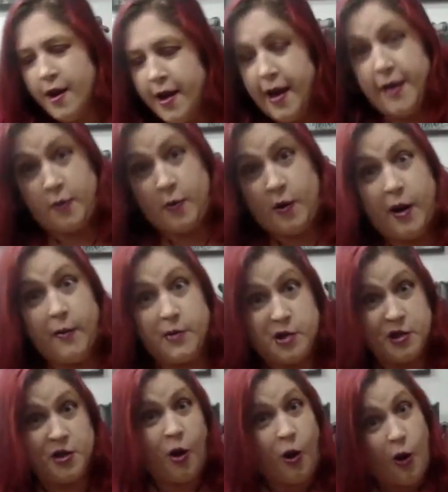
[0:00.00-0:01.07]
and the one I was
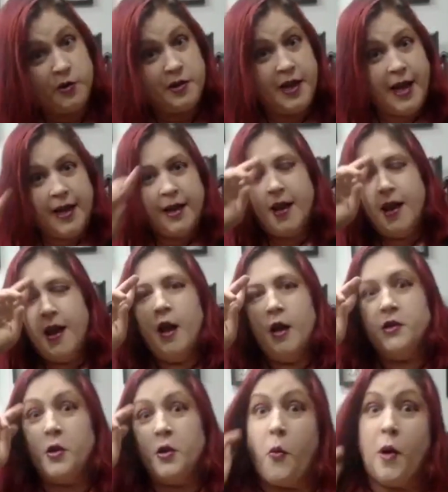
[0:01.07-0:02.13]
just holding.
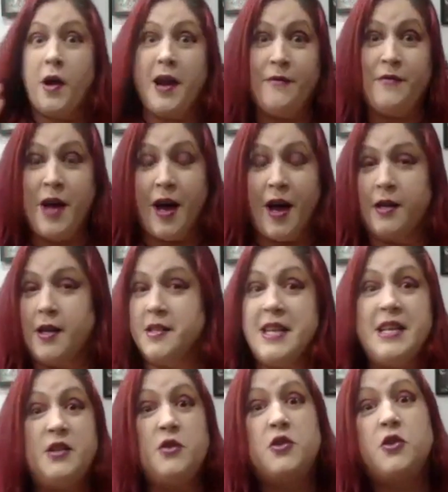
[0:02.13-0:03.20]
So what I've done, because
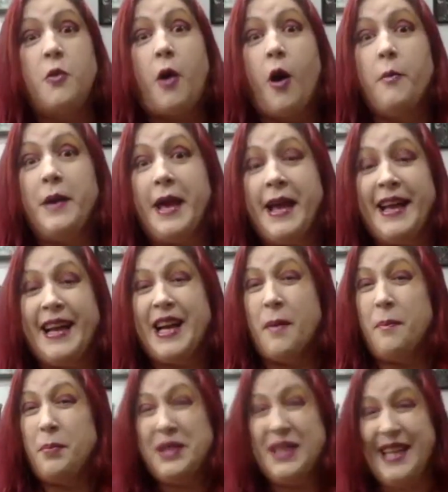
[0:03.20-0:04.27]
these used to all be
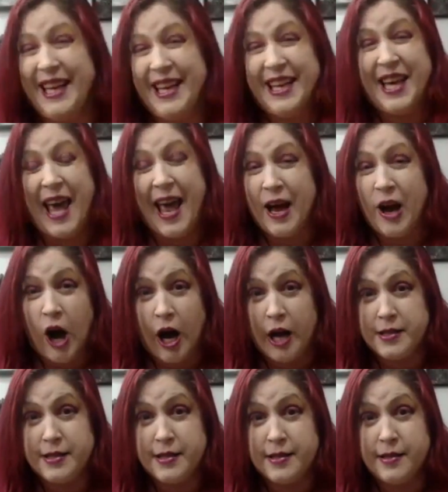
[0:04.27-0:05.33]
complete
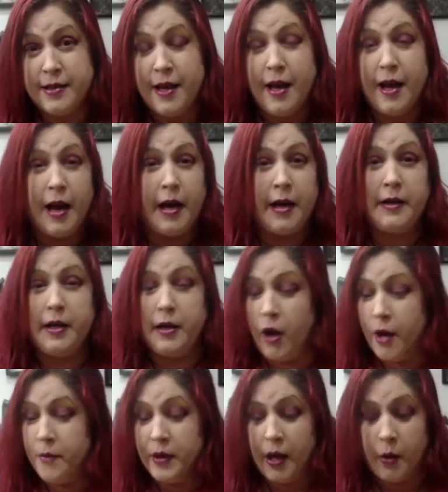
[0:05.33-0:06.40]
chaos, I'd
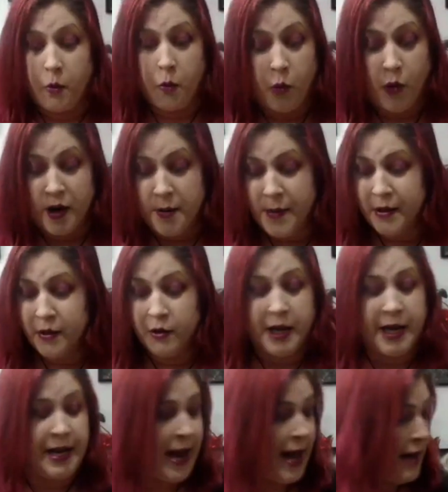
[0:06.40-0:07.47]
be like, what am I
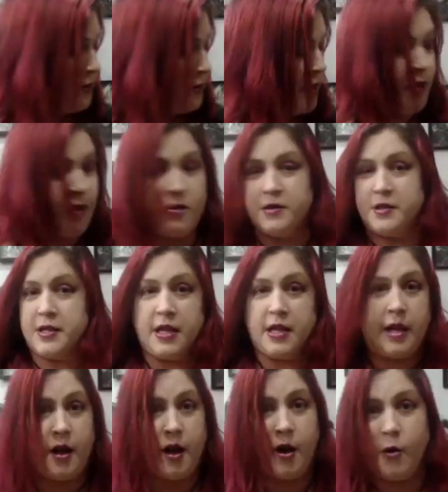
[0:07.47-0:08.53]
looking at? There's,
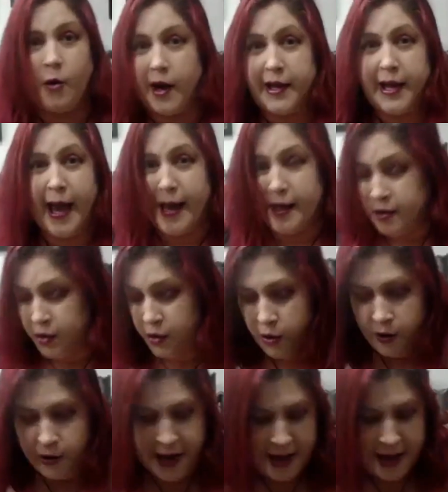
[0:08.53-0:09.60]
a
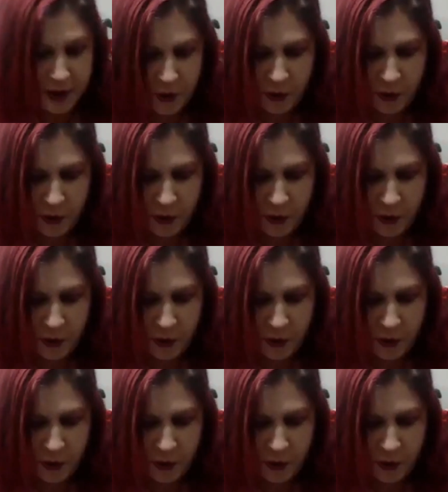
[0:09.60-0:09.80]
candle and an